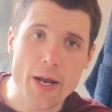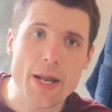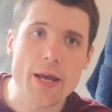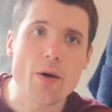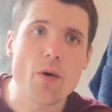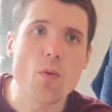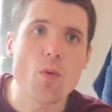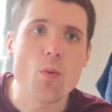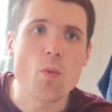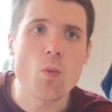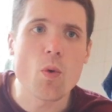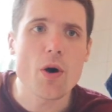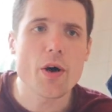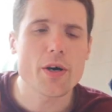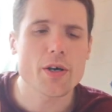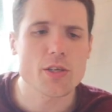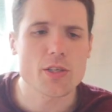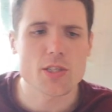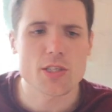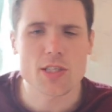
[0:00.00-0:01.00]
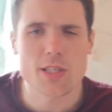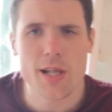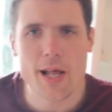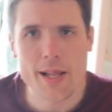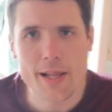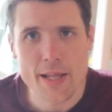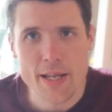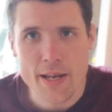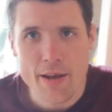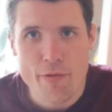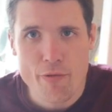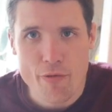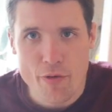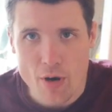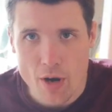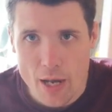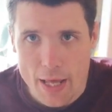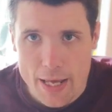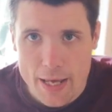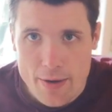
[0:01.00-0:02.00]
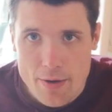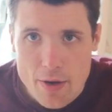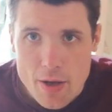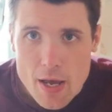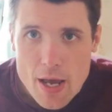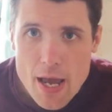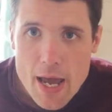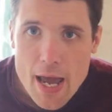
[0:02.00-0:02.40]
And it works slightly differently